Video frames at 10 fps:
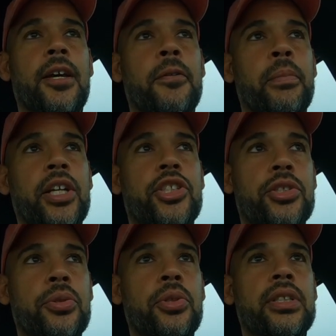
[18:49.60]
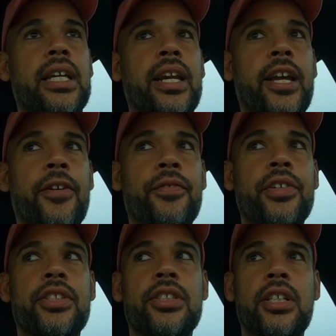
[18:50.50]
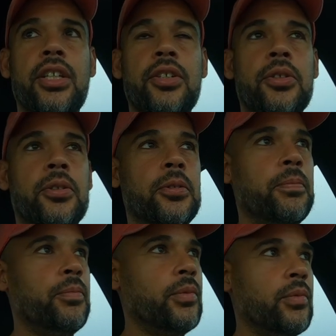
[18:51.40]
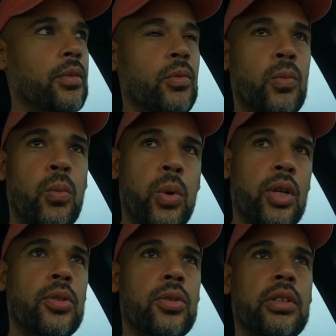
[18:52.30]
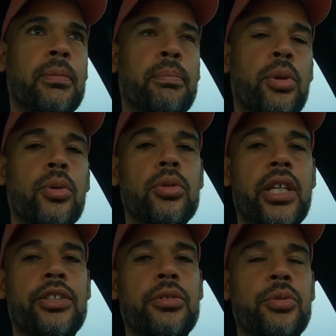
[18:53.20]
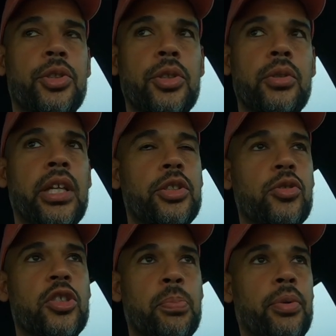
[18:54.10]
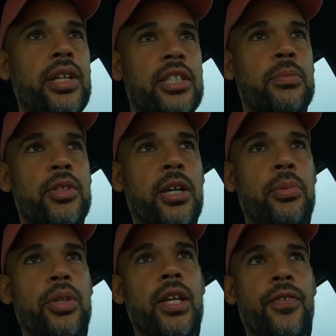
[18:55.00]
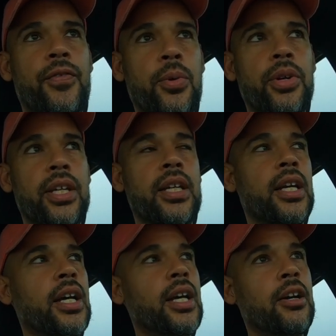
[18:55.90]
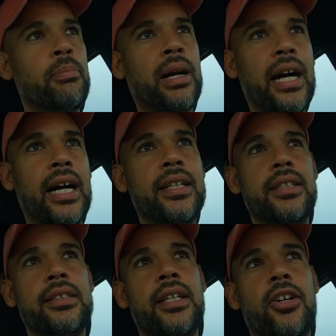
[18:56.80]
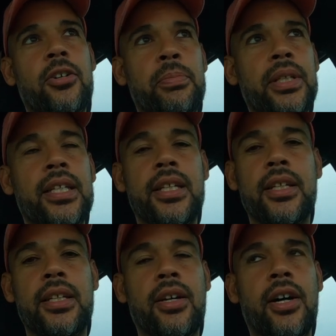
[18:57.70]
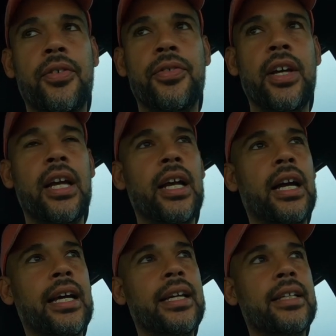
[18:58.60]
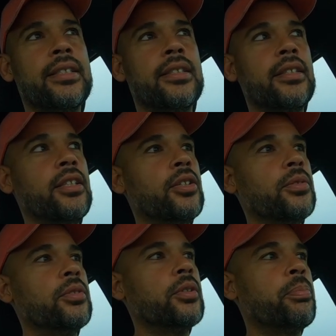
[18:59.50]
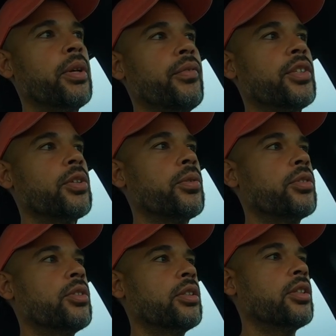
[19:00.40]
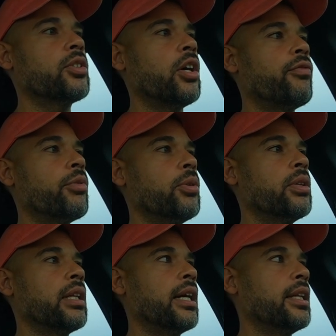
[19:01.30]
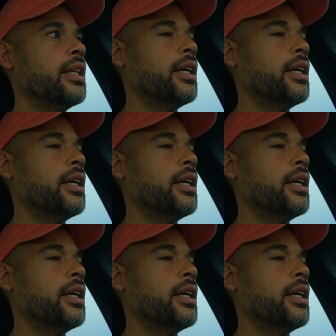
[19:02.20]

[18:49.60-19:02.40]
make sure that every single wiggle and pull that you do that you spray some WD-40 behind it to help it get it off. I guess, you know, the previous owner took this off road a lot